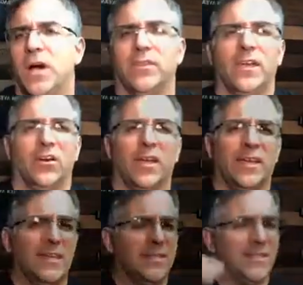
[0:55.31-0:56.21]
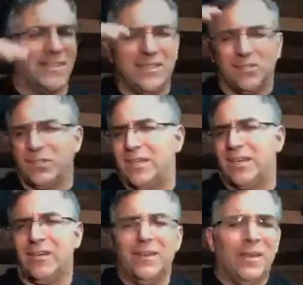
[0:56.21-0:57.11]
There is literally
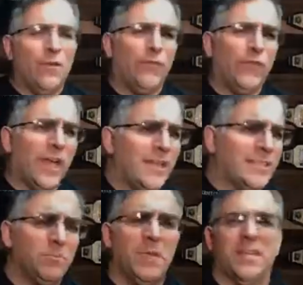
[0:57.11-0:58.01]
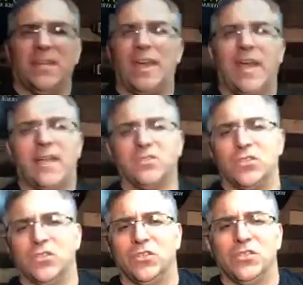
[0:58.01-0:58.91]
flights being
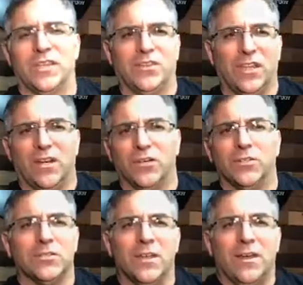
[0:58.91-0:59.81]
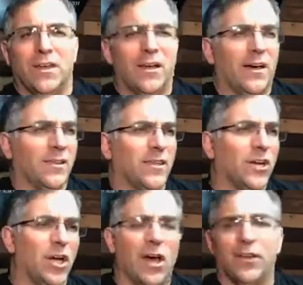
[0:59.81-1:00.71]
canceled, and they're
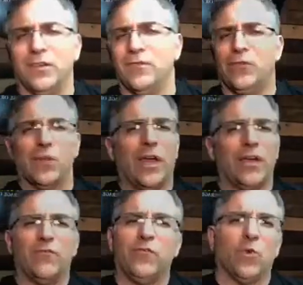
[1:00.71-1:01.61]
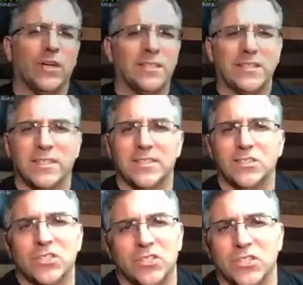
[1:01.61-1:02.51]
calling for like 4 to 6
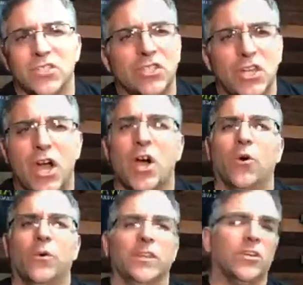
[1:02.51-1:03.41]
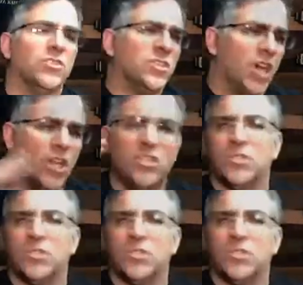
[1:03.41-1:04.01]
inches of snow, and there's tons